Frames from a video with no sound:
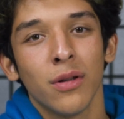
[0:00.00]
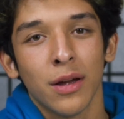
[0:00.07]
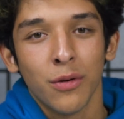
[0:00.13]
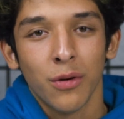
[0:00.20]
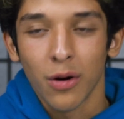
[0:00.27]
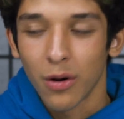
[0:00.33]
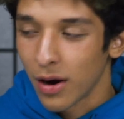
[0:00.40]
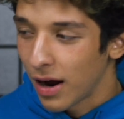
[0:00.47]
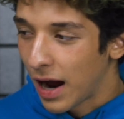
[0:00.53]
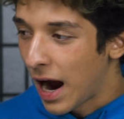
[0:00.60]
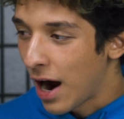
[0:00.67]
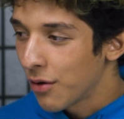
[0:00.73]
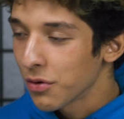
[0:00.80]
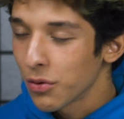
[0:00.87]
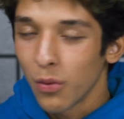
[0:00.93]
like,
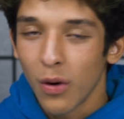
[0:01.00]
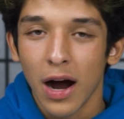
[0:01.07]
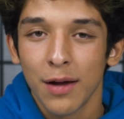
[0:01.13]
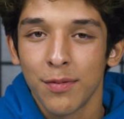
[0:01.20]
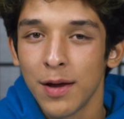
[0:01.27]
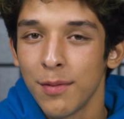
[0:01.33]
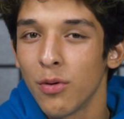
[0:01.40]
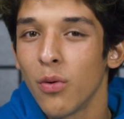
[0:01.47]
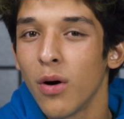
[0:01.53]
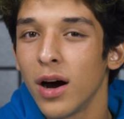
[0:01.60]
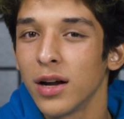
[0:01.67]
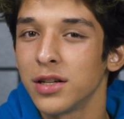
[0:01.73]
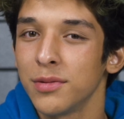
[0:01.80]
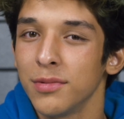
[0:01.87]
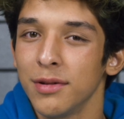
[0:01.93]
or why people
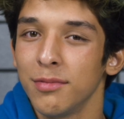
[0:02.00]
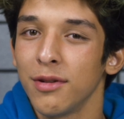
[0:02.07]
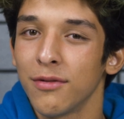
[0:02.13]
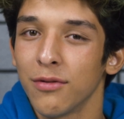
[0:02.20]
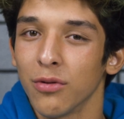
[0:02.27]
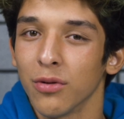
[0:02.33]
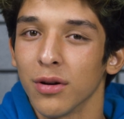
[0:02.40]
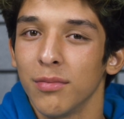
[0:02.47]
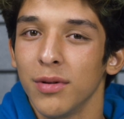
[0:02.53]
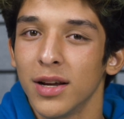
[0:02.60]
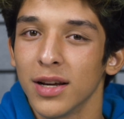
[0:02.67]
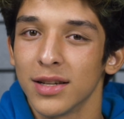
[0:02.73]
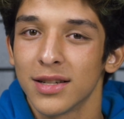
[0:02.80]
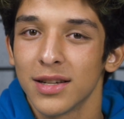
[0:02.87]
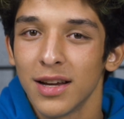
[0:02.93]
watched me before,
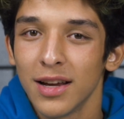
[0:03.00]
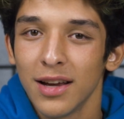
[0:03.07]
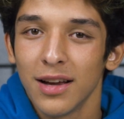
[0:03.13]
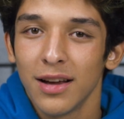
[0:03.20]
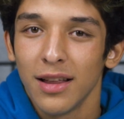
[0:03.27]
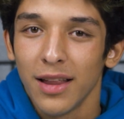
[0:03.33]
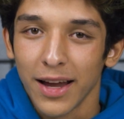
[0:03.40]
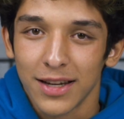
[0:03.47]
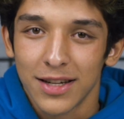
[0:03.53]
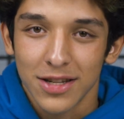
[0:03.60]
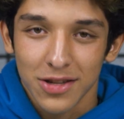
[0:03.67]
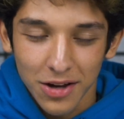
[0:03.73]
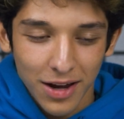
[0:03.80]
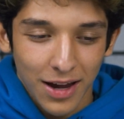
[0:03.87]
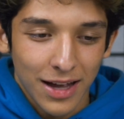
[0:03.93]
because like just
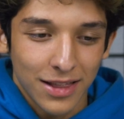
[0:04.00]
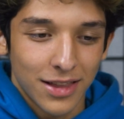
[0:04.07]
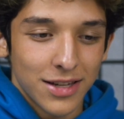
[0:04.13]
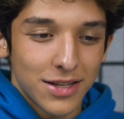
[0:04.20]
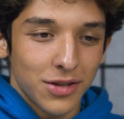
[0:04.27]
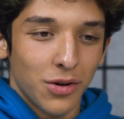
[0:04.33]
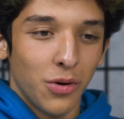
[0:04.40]
looking at this